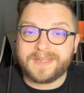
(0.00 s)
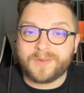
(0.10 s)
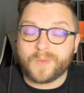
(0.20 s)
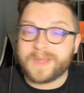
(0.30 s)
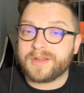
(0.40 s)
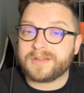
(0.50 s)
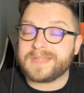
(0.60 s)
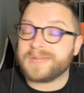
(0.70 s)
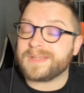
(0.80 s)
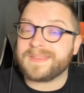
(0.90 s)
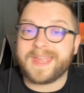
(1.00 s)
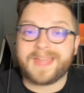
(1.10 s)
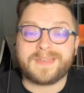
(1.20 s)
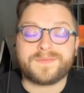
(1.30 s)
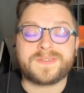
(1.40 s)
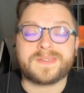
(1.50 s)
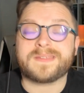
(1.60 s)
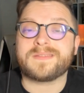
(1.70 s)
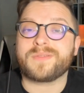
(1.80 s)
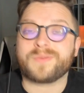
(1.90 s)
We are nearing the end of
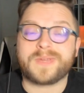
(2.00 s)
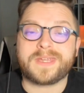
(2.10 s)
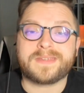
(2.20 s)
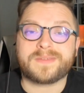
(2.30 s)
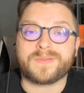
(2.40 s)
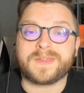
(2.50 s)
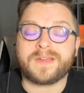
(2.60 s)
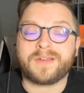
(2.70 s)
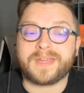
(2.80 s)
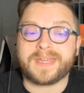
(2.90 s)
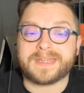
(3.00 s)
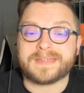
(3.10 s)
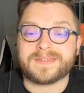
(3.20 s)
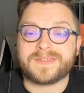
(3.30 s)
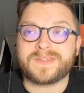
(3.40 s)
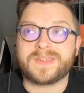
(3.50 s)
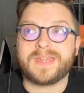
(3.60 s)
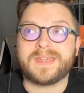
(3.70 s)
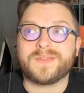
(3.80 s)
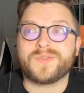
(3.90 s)
season 3, so there is
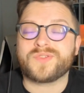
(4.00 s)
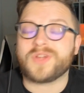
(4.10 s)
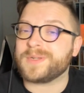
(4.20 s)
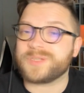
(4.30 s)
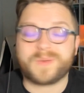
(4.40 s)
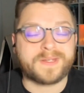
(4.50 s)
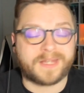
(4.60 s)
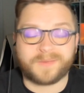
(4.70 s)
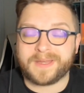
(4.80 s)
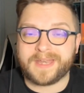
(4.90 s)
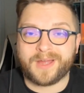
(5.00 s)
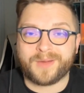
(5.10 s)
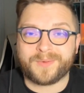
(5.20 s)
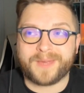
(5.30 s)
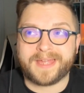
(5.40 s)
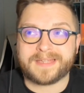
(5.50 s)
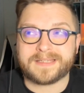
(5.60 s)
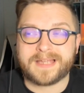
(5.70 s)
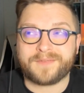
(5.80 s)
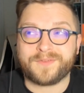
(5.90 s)
so much going on right now,
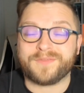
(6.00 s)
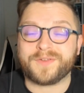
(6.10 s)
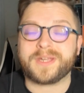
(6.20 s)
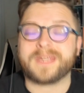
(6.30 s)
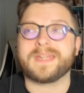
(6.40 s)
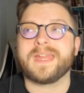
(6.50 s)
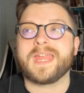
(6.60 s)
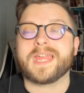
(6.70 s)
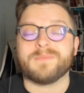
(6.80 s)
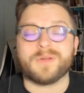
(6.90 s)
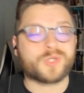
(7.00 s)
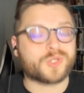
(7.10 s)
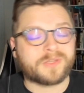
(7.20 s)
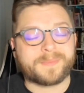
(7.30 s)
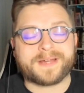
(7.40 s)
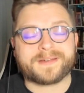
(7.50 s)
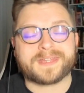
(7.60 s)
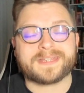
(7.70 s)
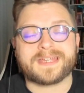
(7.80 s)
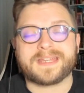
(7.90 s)
and I feel very emotional about
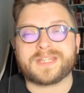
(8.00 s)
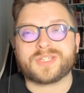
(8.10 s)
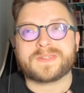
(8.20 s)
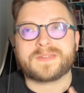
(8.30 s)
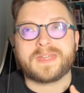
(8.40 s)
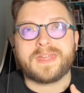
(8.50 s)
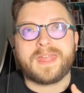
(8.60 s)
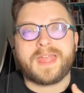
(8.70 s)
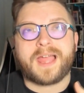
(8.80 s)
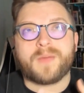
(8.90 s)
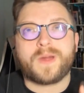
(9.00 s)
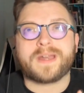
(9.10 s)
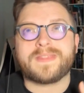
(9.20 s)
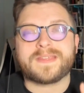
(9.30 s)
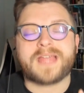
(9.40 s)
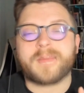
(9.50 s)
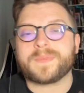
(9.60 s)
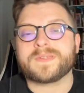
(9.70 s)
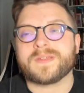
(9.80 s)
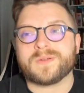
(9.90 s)
it, and I wanted this
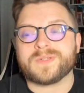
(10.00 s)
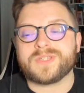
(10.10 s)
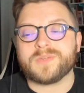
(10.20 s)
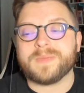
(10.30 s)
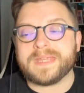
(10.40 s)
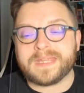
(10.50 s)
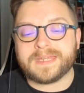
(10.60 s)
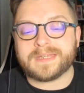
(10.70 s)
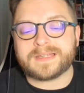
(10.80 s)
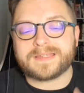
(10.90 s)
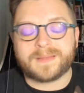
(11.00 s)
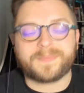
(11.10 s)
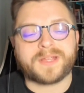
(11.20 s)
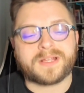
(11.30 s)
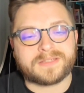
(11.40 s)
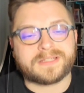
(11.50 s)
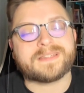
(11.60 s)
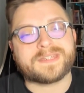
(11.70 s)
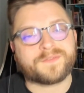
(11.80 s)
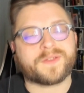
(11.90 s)
episode to be something a little
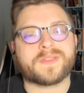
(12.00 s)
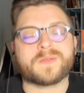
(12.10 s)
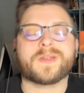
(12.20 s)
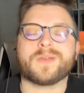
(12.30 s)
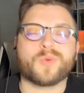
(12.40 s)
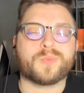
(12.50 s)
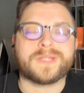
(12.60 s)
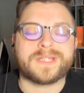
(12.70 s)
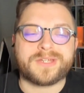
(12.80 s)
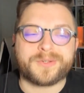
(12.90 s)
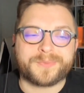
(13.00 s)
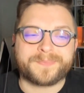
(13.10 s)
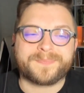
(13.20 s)
different than what I normally do.